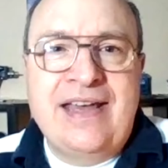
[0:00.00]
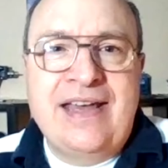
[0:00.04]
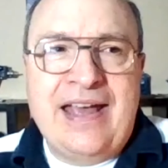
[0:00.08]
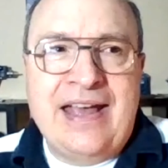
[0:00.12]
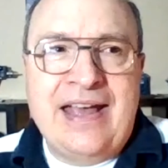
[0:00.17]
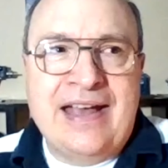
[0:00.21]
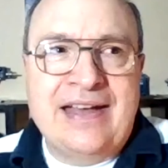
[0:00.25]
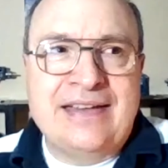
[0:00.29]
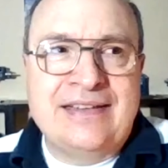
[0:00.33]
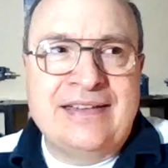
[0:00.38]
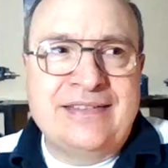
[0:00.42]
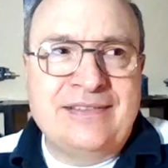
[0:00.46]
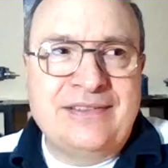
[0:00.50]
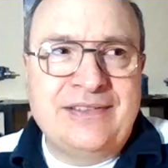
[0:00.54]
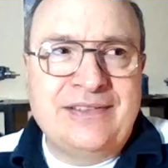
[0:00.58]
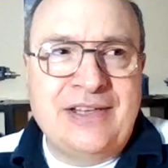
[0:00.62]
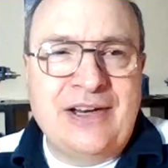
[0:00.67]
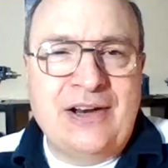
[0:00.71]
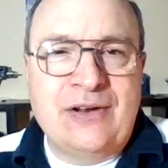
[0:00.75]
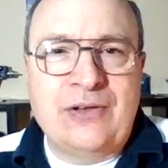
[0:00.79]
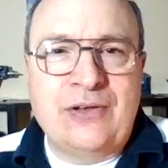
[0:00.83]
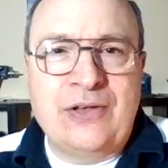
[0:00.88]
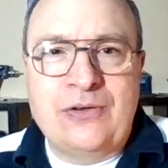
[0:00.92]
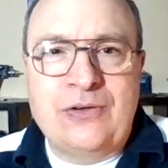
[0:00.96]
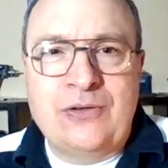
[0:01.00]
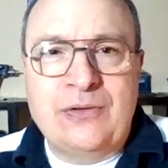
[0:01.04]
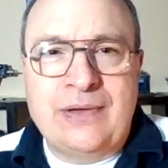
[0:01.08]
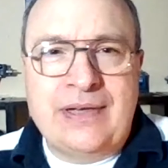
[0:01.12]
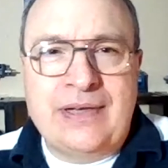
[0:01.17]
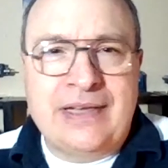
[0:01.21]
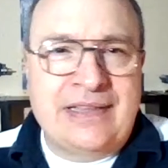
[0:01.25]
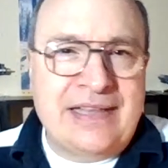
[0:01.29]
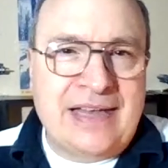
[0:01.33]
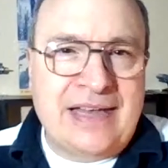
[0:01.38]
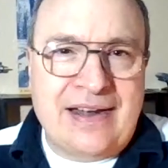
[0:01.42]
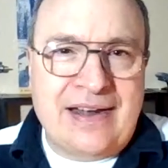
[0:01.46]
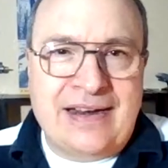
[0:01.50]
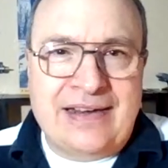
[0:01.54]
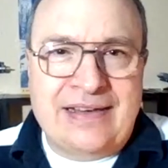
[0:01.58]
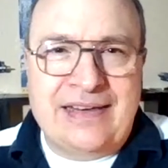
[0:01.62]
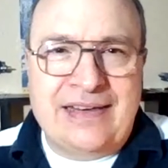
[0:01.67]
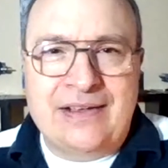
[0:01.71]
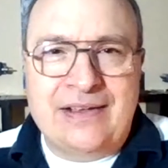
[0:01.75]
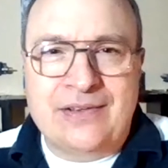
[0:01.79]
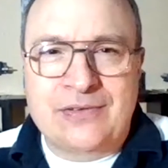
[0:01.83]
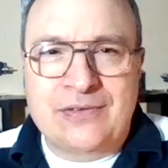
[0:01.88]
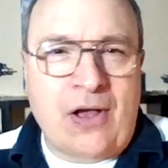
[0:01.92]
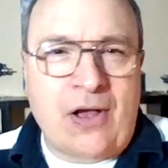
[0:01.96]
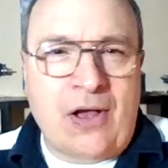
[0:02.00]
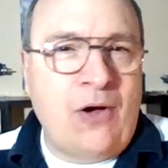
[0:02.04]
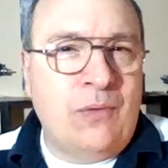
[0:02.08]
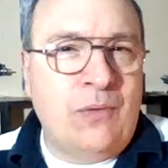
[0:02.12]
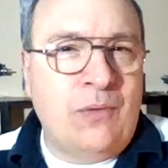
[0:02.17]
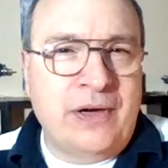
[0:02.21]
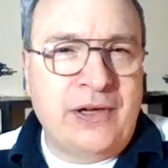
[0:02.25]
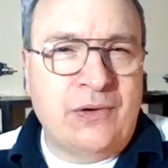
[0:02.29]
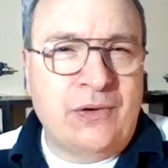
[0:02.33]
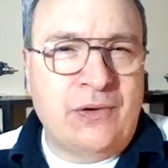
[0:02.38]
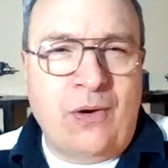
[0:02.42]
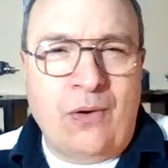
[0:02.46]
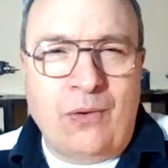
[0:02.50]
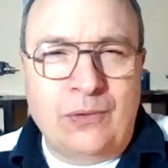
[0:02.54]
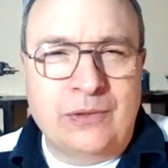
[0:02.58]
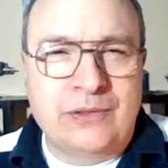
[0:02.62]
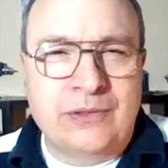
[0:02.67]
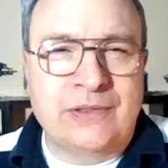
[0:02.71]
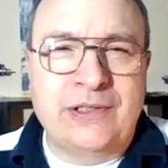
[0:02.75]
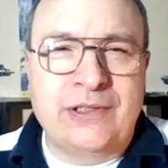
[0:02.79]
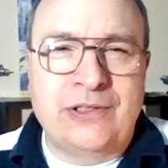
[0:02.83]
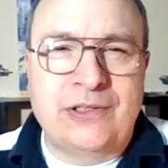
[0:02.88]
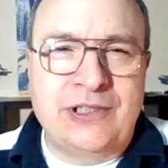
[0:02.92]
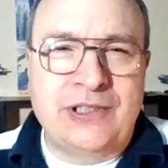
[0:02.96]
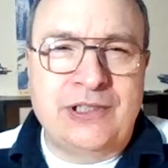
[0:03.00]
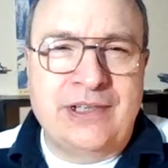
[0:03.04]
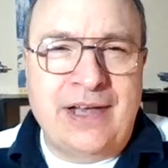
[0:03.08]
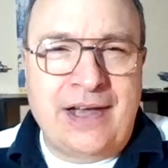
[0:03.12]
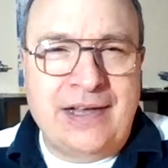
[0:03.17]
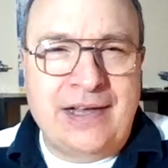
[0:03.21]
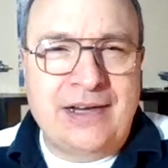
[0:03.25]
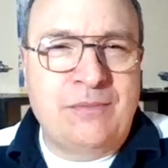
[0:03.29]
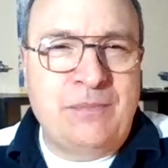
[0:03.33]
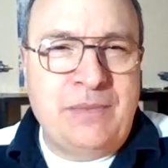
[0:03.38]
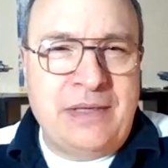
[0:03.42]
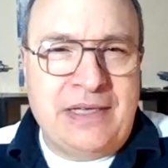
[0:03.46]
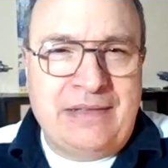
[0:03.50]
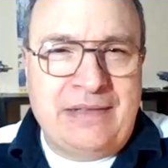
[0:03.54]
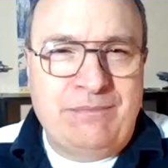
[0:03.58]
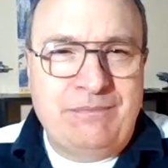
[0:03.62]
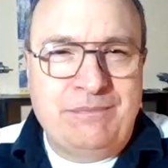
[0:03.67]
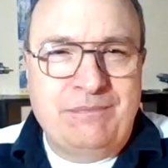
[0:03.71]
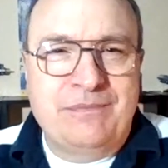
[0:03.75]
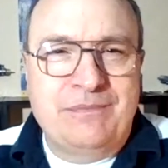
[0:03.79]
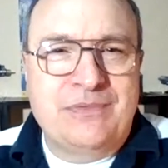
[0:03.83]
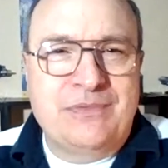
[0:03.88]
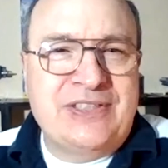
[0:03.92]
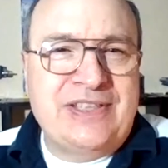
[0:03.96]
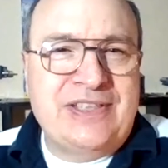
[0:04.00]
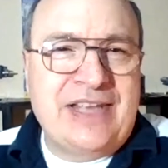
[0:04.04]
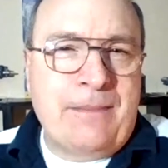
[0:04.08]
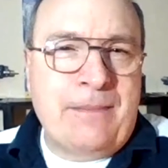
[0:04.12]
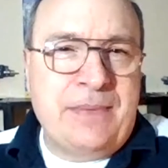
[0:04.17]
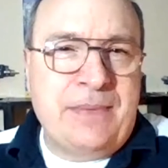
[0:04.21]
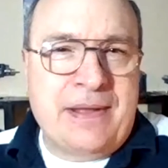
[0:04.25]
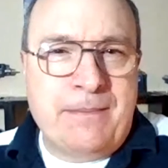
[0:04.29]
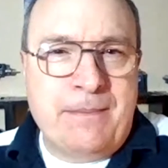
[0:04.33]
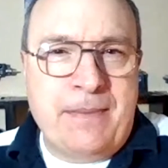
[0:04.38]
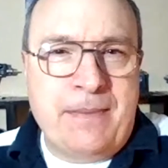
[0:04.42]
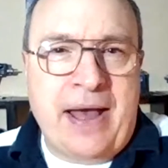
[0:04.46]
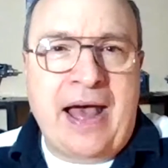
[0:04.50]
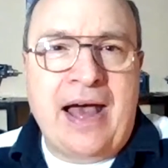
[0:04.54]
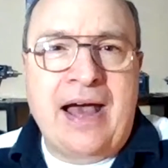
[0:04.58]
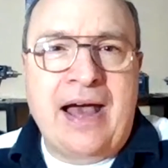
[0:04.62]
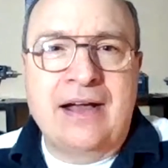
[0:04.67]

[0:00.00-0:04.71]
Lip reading: And, you know, you do get that idea of, oh, well, you're older, you should kind of be stepping back.